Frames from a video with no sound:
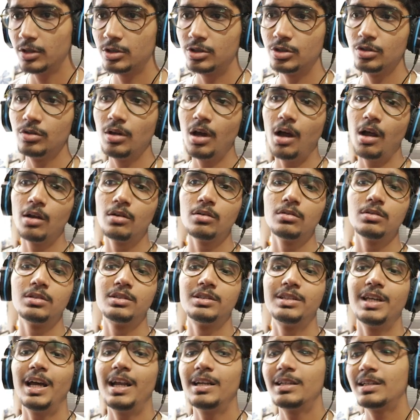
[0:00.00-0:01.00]
first you have
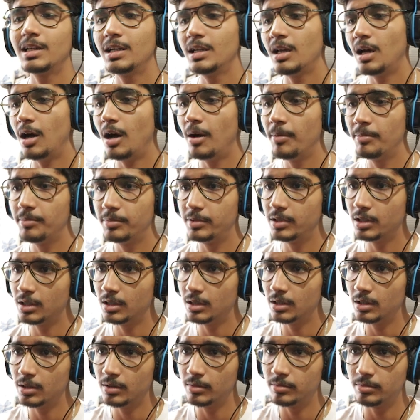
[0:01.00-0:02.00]
to settle up
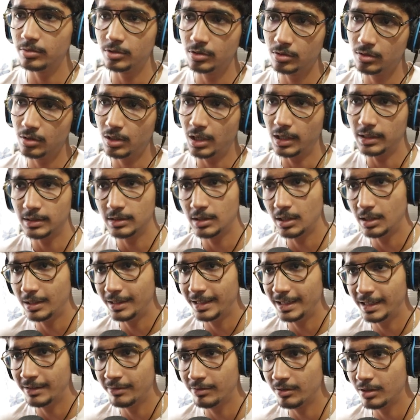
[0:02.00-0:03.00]
the like
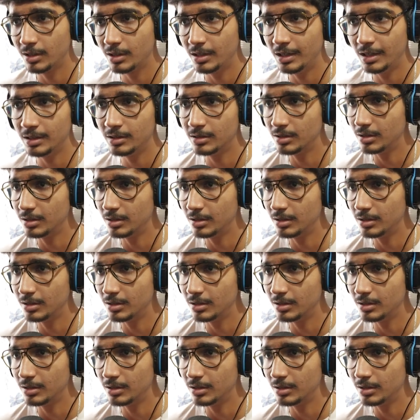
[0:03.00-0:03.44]
the level